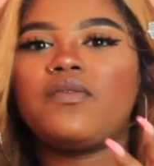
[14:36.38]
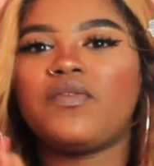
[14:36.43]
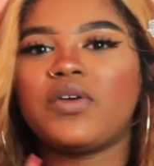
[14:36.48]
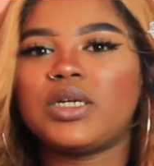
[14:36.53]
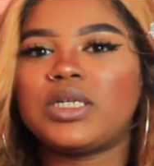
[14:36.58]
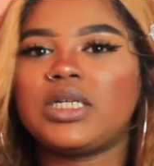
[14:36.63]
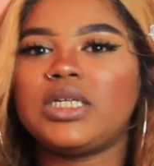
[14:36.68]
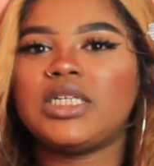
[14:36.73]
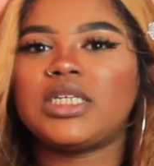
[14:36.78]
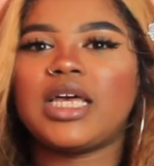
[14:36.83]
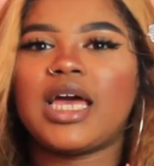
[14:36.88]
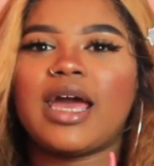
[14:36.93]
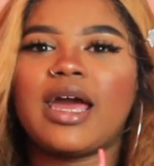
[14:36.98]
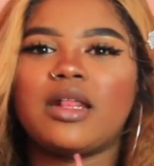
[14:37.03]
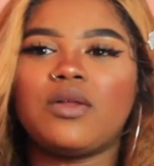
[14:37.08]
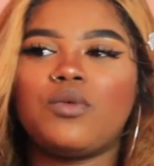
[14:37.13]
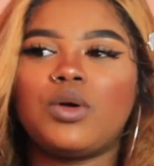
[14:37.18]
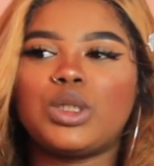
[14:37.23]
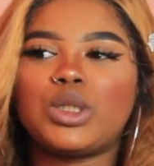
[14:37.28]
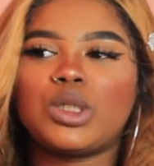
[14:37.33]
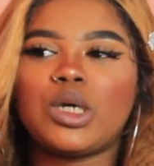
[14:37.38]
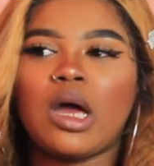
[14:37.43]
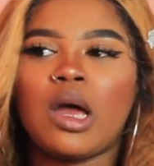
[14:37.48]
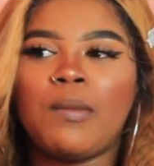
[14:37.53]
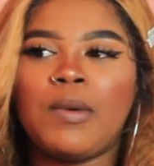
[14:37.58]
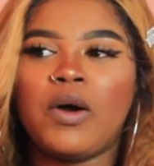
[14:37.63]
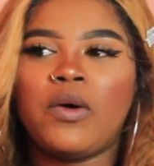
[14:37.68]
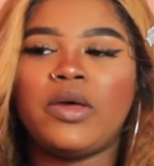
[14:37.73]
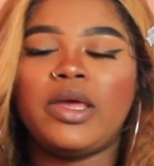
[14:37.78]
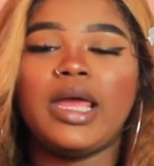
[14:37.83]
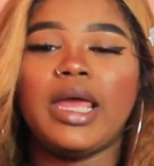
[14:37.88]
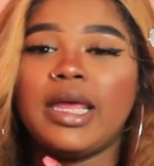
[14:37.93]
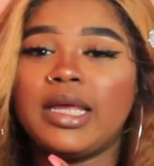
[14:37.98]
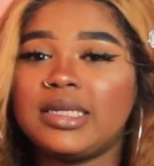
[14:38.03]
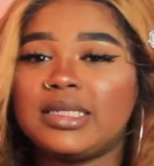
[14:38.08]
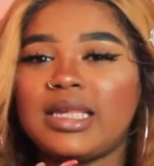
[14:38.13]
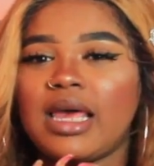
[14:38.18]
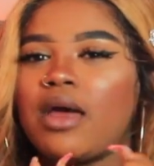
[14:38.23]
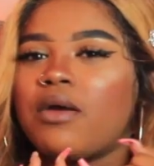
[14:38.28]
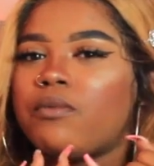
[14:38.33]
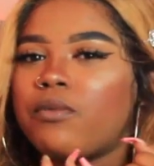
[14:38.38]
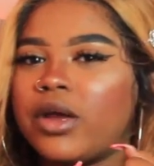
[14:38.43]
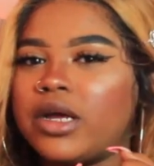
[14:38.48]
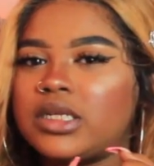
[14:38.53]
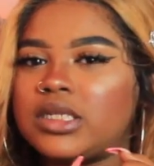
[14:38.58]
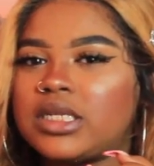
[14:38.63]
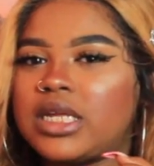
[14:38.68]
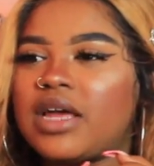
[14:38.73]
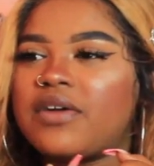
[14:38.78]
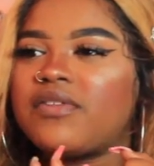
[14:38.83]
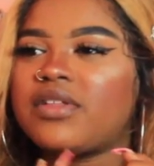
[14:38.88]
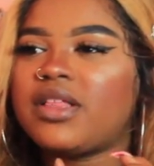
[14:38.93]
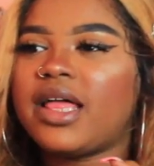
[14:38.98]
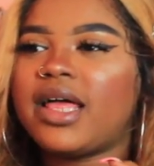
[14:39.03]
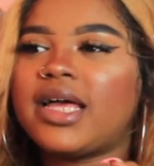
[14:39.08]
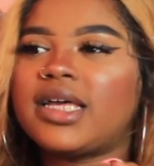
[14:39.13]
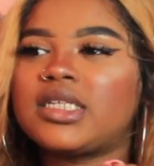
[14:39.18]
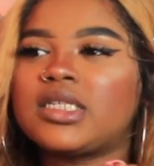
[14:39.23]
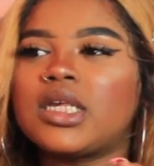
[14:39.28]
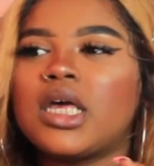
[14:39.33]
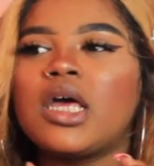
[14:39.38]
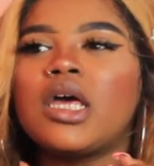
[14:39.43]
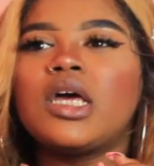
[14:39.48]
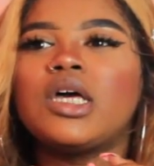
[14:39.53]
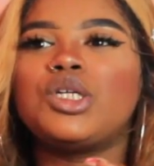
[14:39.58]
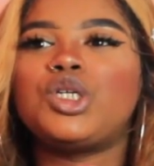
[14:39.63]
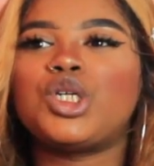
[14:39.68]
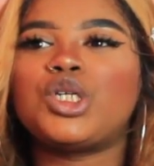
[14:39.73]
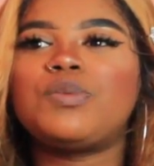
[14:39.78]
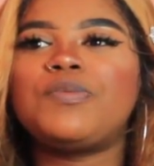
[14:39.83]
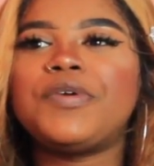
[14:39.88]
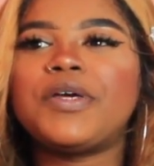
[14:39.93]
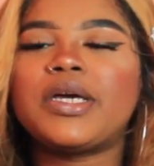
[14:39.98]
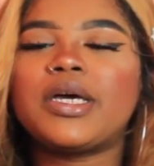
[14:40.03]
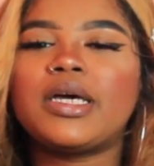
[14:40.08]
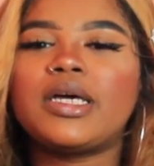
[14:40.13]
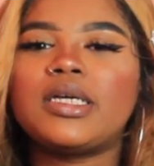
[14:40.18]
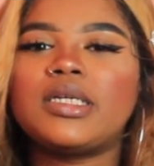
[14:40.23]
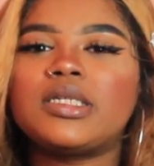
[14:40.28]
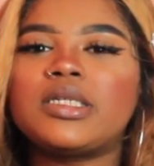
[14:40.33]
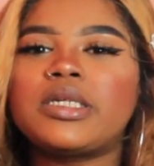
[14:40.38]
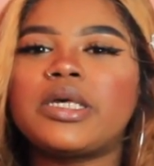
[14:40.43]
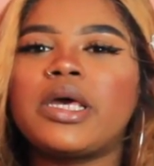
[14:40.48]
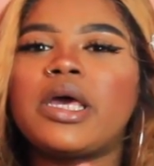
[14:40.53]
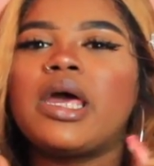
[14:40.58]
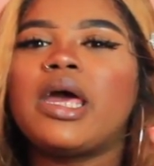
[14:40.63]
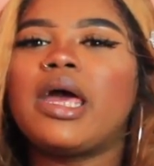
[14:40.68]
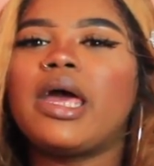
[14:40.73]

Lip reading: the first things that I kind of want to talk about is that res staff class, just because